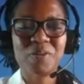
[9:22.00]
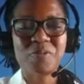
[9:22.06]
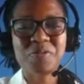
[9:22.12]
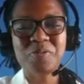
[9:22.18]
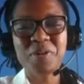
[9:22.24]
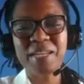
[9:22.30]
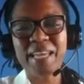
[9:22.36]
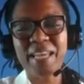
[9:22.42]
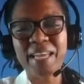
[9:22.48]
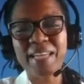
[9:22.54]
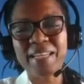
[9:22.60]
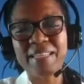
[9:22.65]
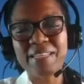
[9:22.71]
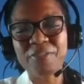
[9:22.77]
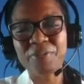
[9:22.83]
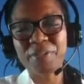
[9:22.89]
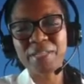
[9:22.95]
We want to end
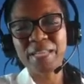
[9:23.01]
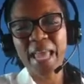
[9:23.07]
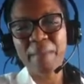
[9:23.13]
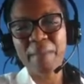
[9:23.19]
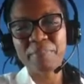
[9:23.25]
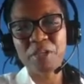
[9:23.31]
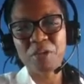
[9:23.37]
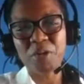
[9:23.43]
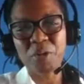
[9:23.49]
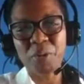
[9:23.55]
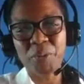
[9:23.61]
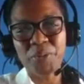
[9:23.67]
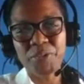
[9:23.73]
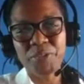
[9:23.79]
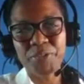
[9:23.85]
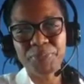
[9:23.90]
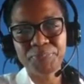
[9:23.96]
this on a happy
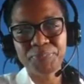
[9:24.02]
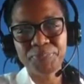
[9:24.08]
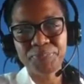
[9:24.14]
note.